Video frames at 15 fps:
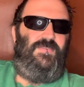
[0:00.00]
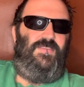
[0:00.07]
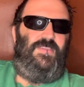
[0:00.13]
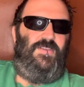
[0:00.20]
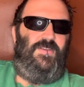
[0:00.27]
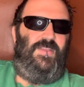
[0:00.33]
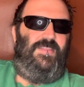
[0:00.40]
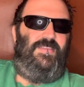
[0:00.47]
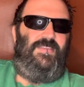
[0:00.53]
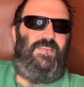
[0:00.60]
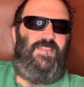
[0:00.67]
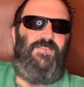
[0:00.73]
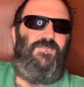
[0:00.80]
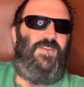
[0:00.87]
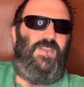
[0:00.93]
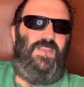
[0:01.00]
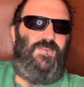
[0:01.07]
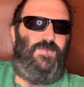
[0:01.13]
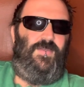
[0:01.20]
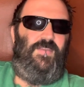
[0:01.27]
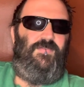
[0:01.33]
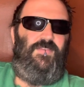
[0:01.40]
So it's a very
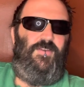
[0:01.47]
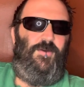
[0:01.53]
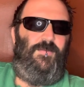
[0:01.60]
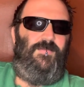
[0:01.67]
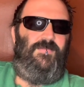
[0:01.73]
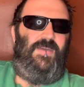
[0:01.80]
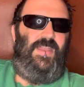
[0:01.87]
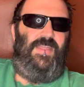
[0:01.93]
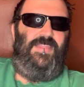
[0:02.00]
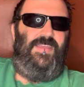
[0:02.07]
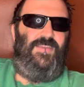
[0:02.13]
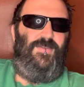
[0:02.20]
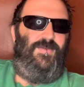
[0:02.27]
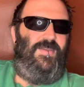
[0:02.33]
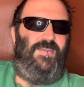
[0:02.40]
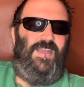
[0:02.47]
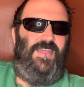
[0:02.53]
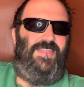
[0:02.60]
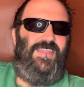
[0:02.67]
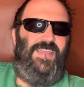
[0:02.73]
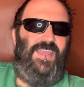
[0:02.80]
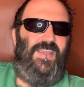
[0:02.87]
interesting film. And I think
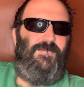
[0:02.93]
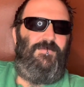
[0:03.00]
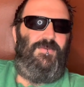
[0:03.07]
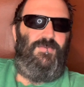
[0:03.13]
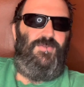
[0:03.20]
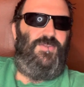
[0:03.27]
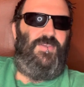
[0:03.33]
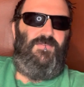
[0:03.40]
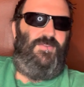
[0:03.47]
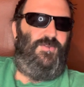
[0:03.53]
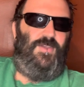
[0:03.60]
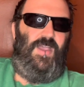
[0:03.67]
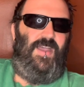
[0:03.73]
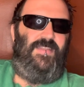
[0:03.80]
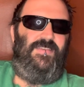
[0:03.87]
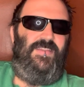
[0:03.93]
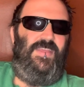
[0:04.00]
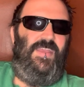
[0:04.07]
people should give it a shot.